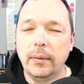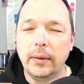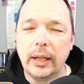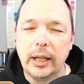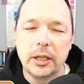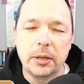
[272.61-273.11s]

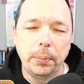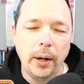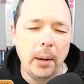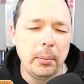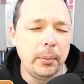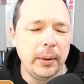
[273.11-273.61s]
then it's
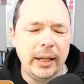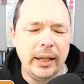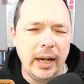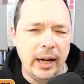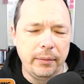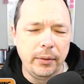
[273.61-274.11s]

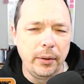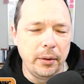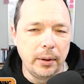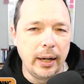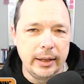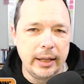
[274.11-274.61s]
probably never
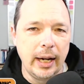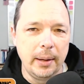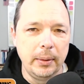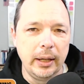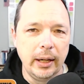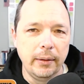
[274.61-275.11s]
the right
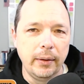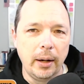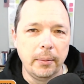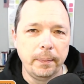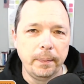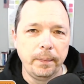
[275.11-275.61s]
time to give
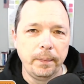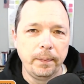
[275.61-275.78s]
up.